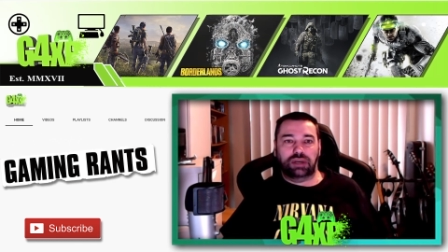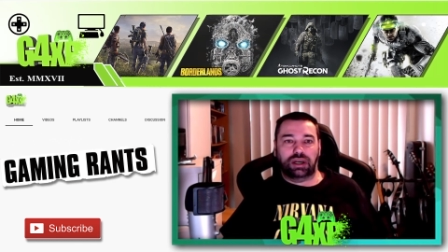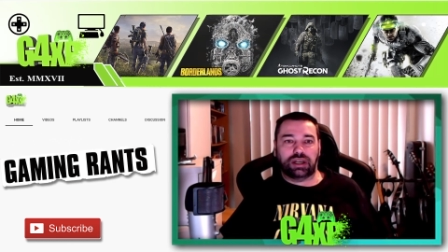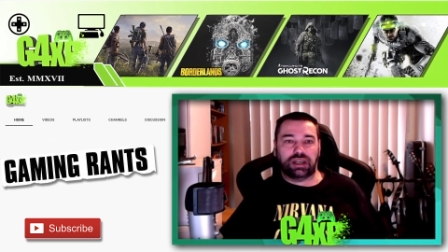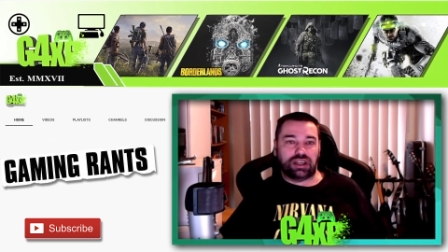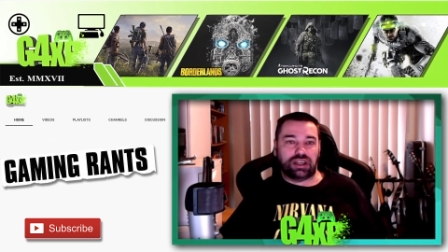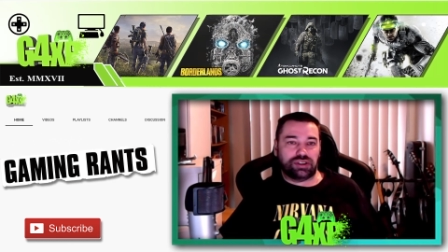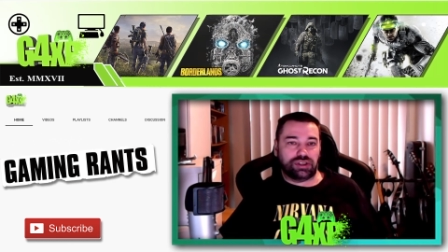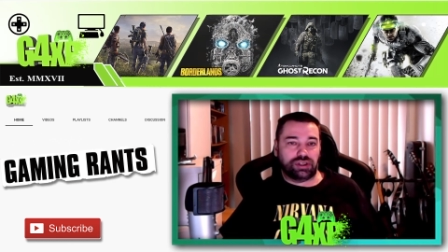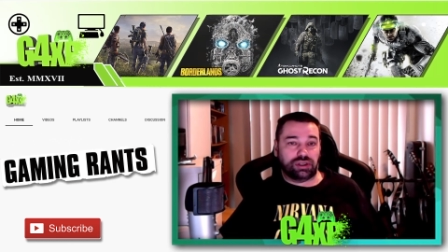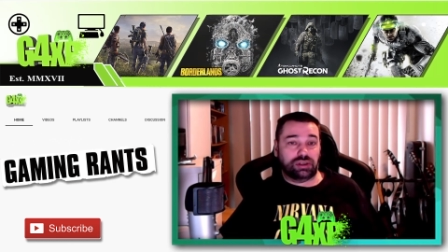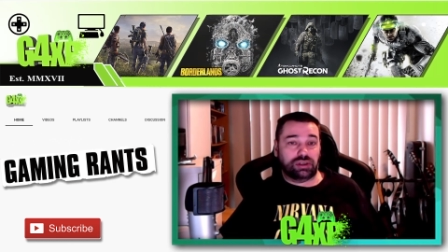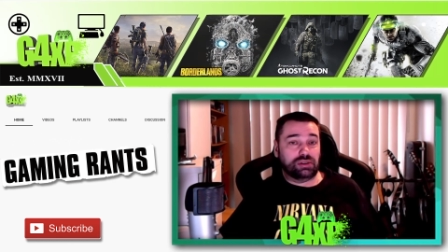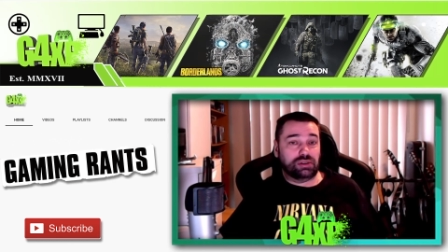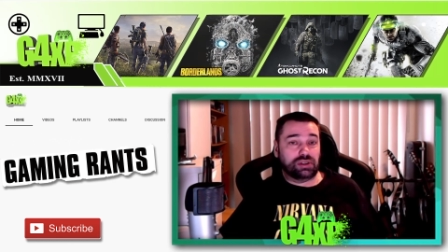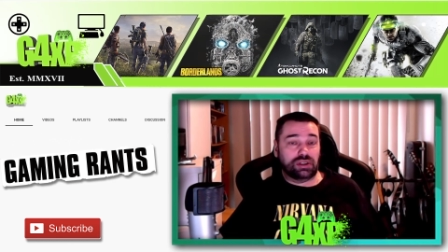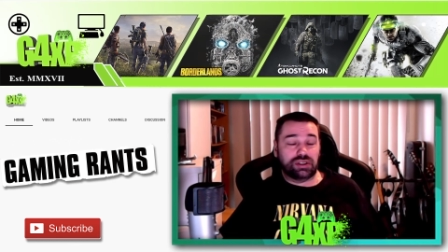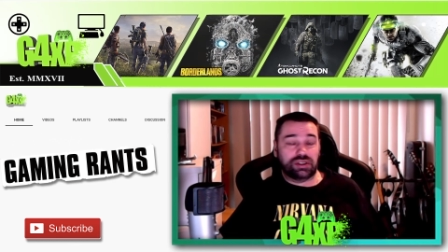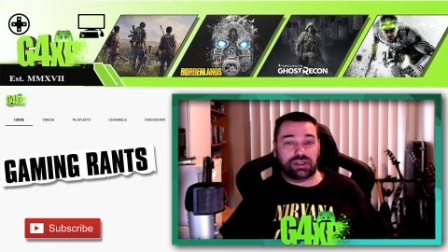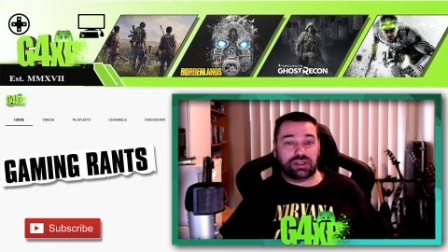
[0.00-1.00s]
I guess you
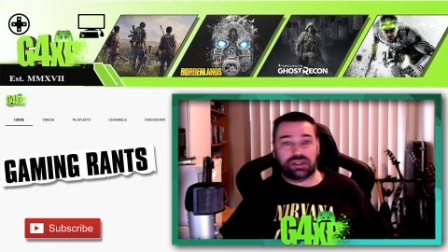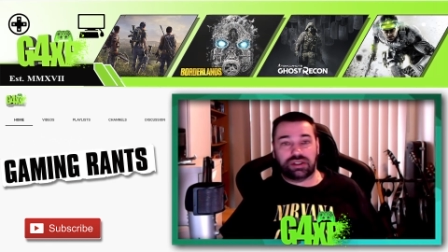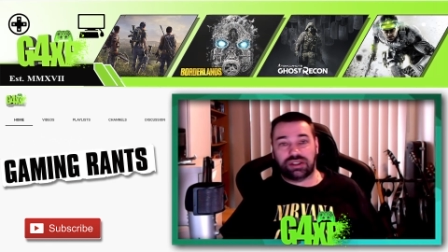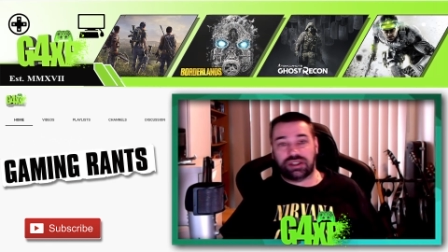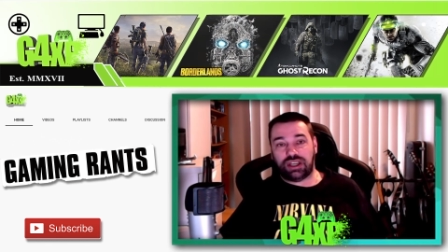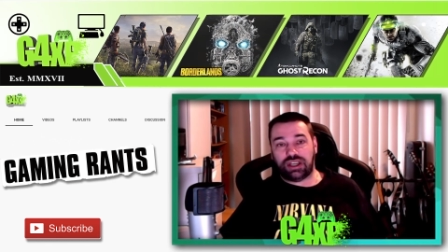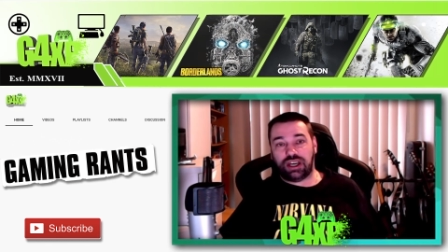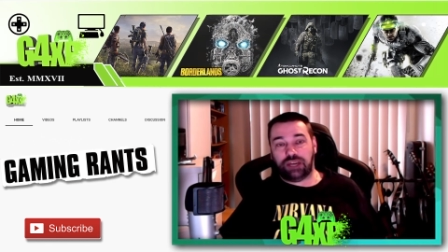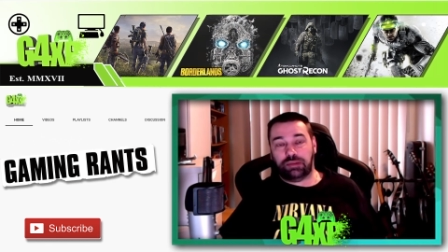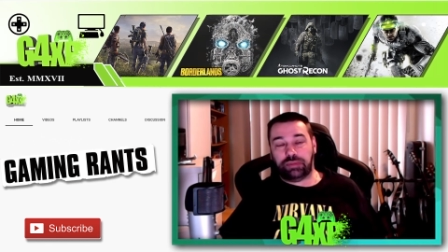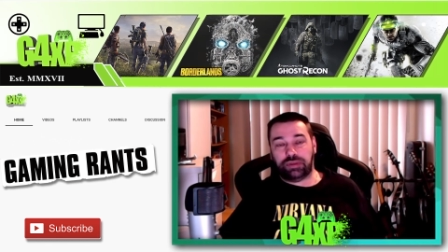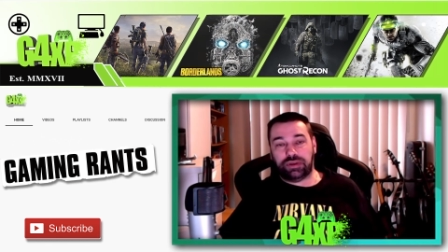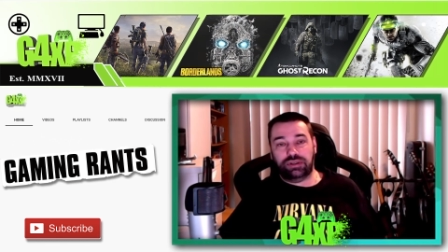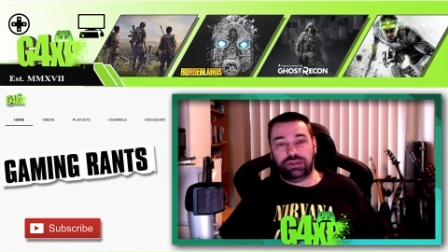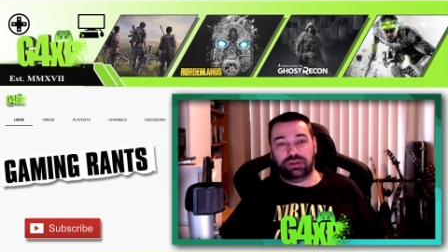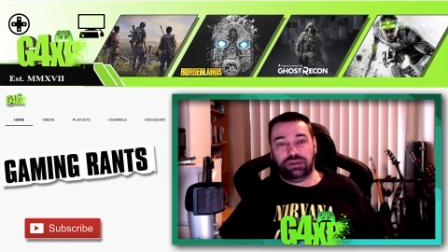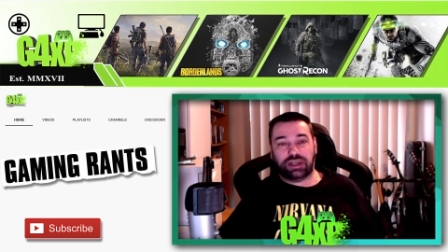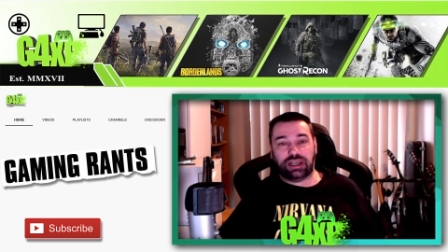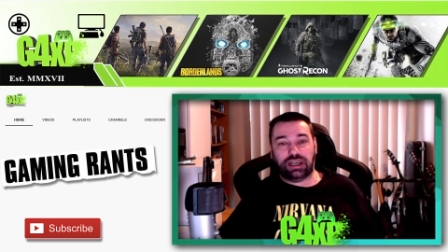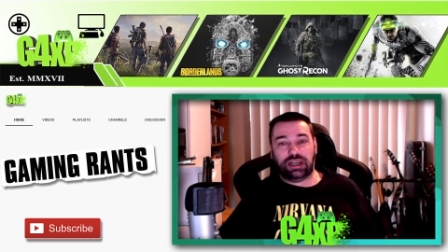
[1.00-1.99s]
could set up a
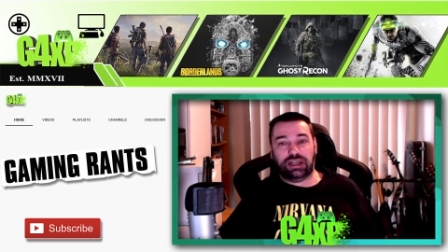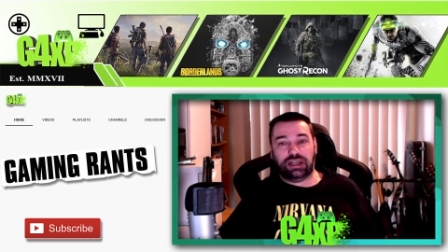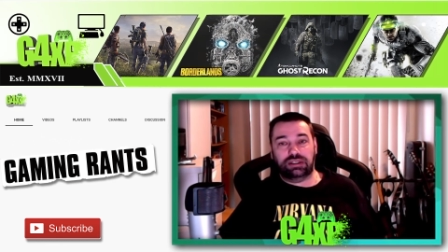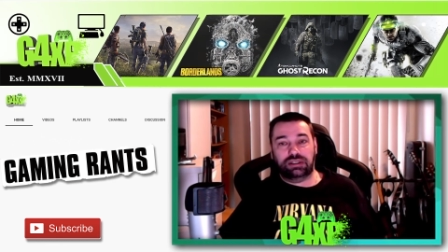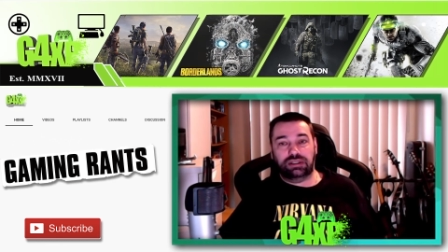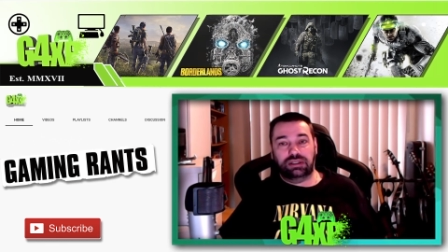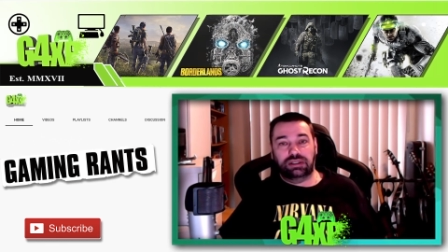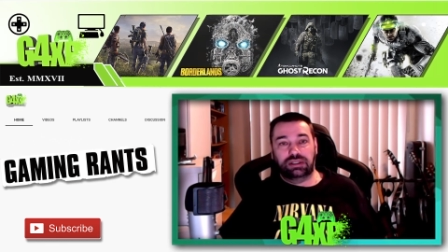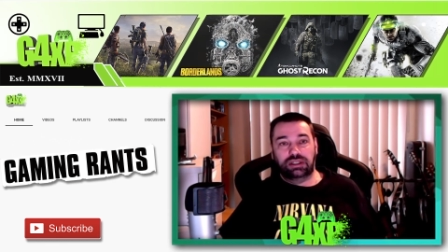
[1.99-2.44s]
new account